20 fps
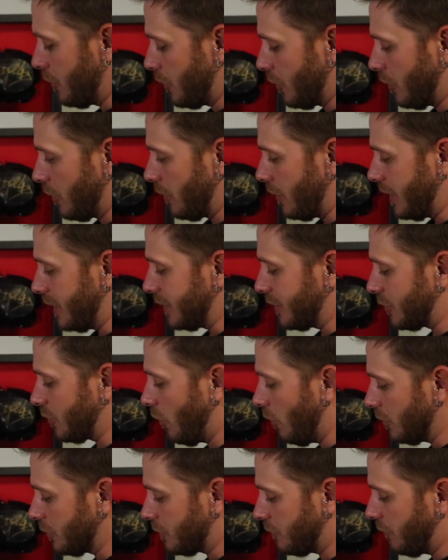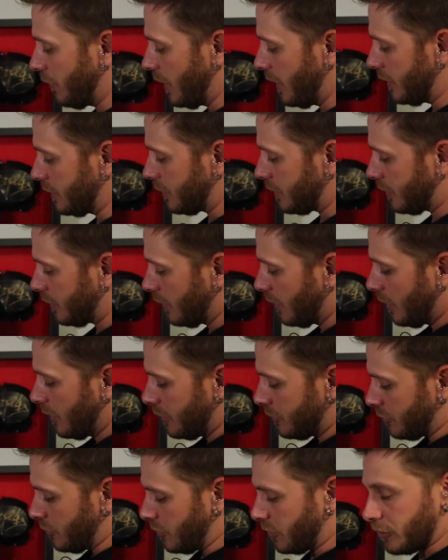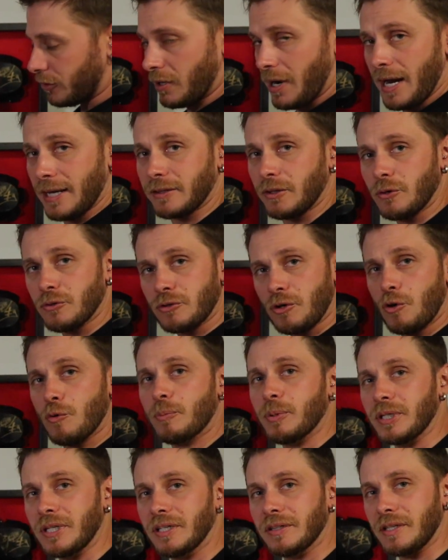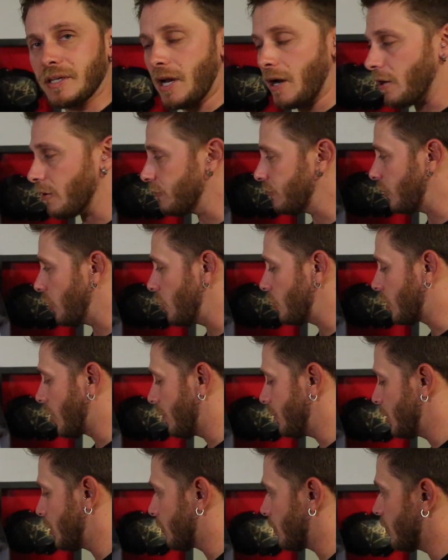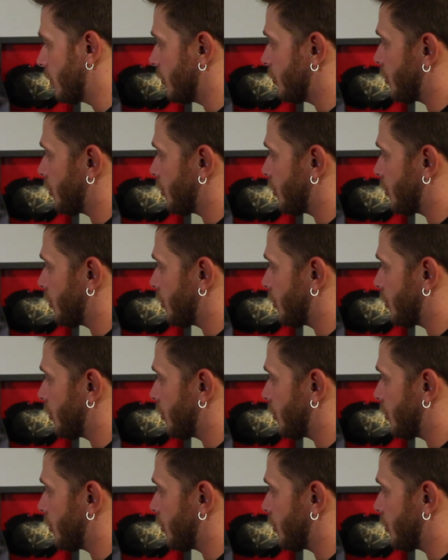your exhaust vents, so you can crack those open, get the airflow coming through the